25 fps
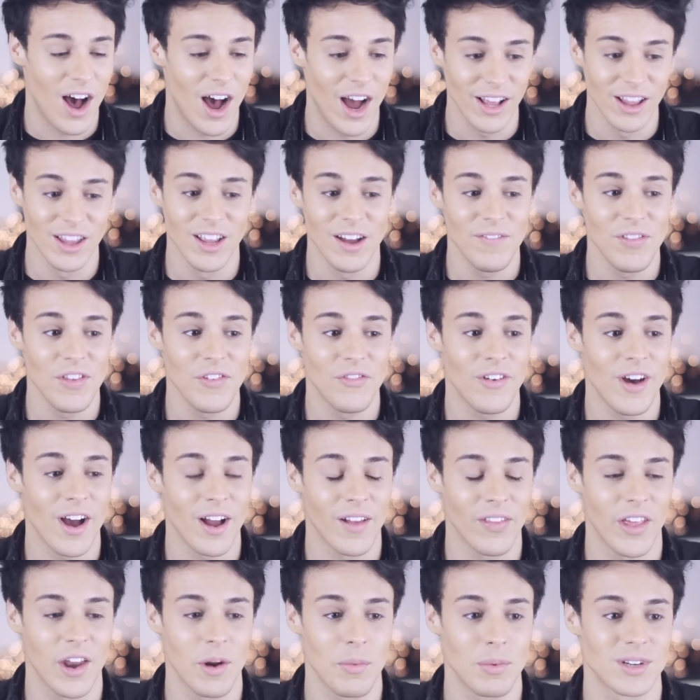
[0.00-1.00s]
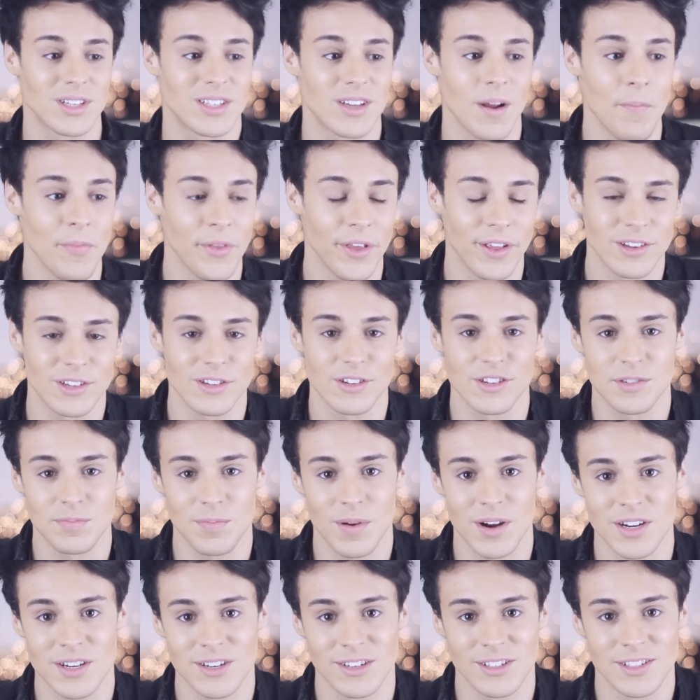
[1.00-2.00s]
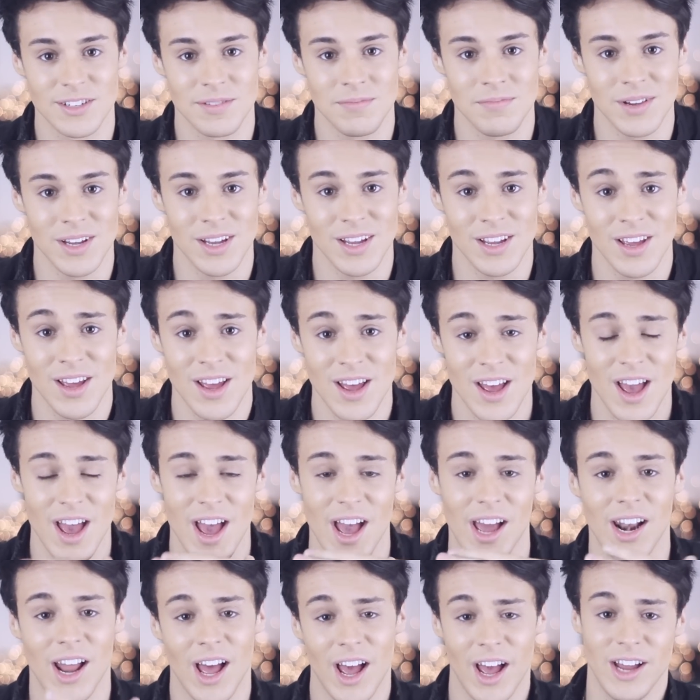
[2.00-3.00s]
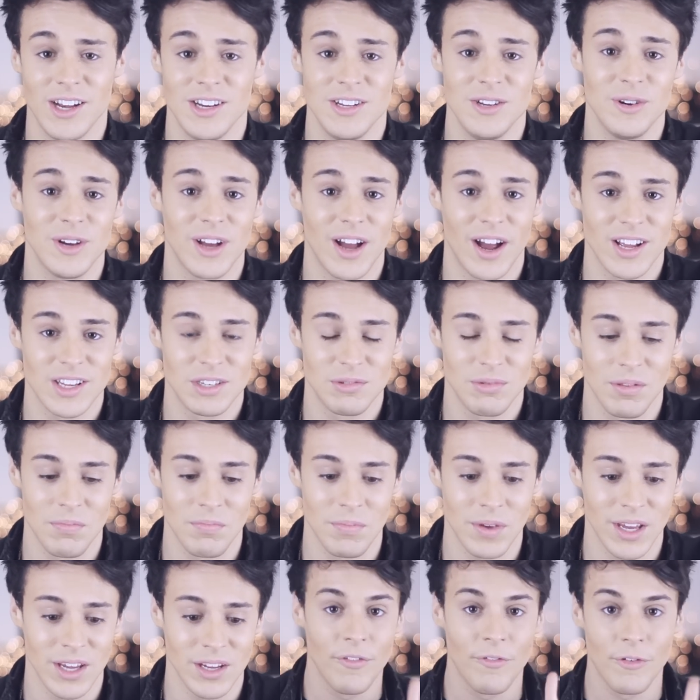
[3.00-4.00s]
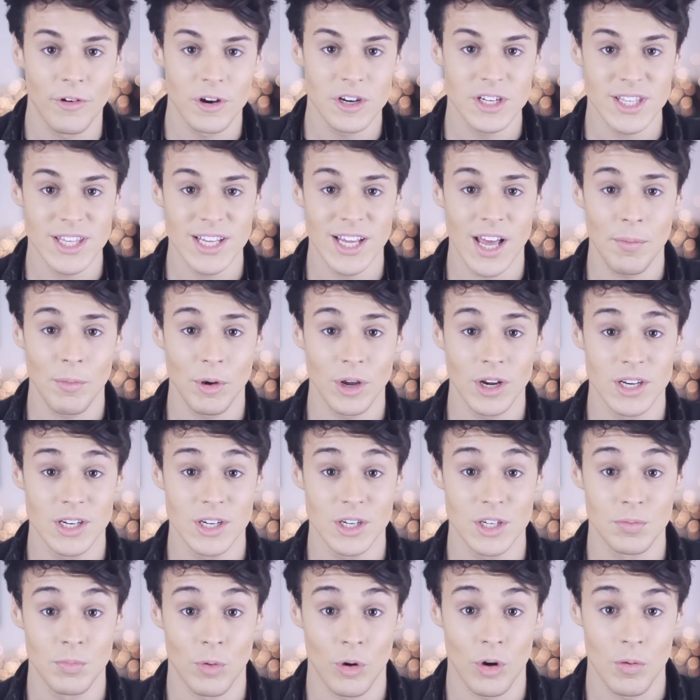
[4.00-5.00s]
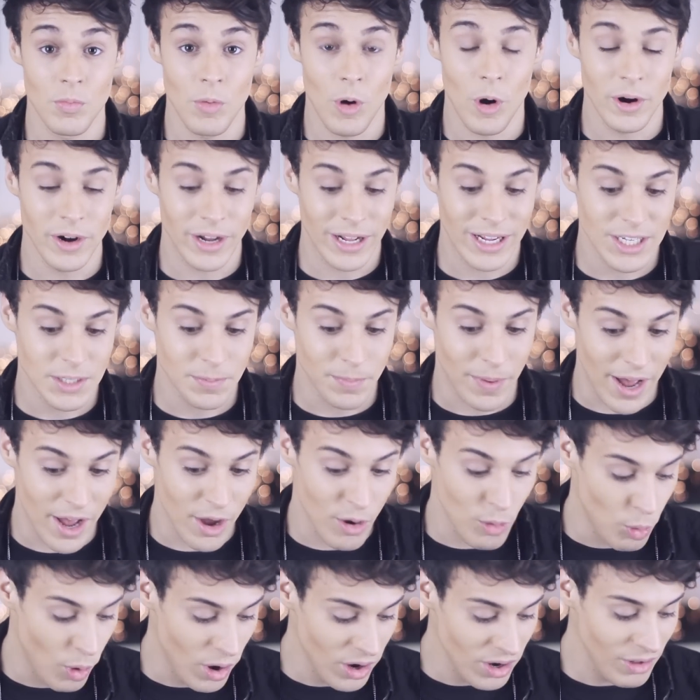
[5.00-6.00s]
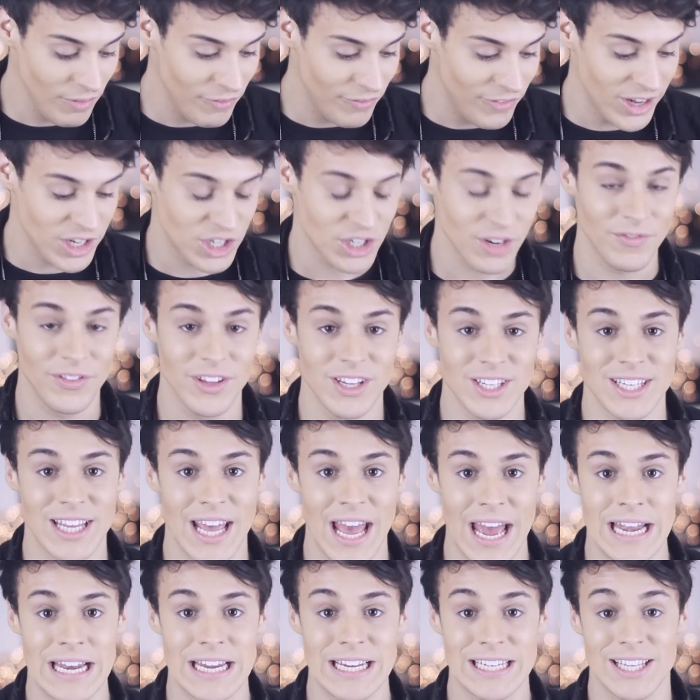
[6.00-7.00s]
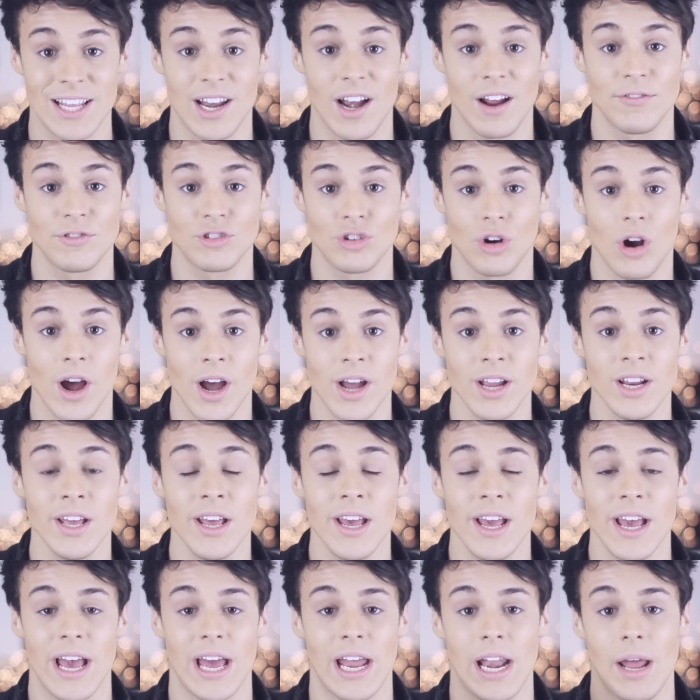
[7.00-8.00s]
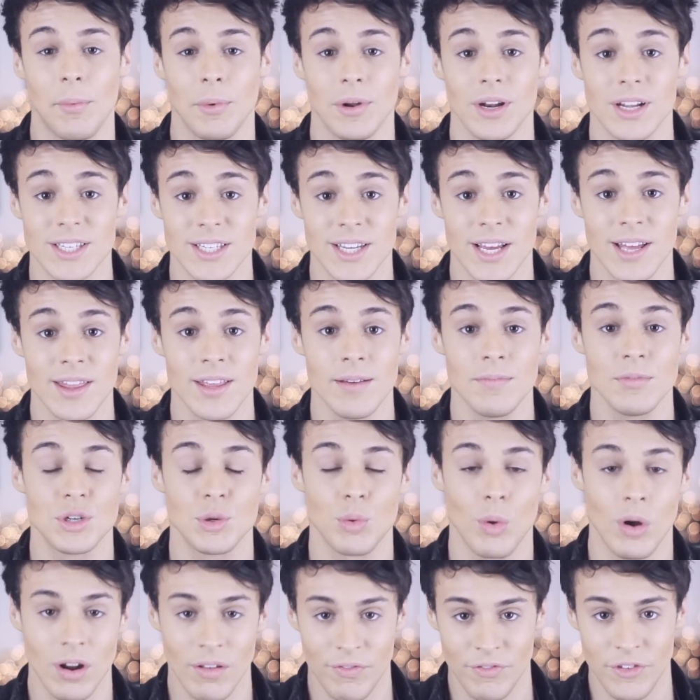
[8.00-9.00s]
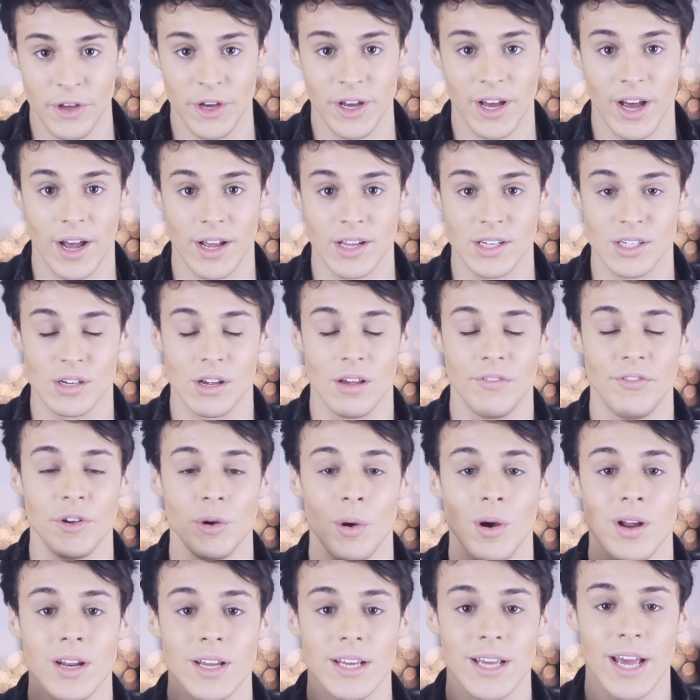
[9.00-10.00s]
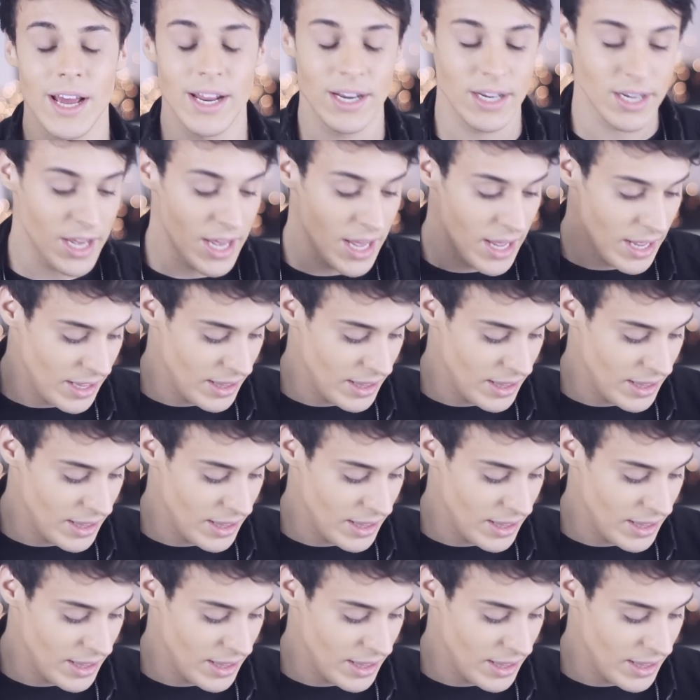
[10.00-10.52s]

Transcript: I love the fact that it was something so special to me and I have you guys with me. First thing I'm going to do tomorrow morning is buy one of each of these candies that I've tried and I'm going to send them to one of you guys. So if you want to get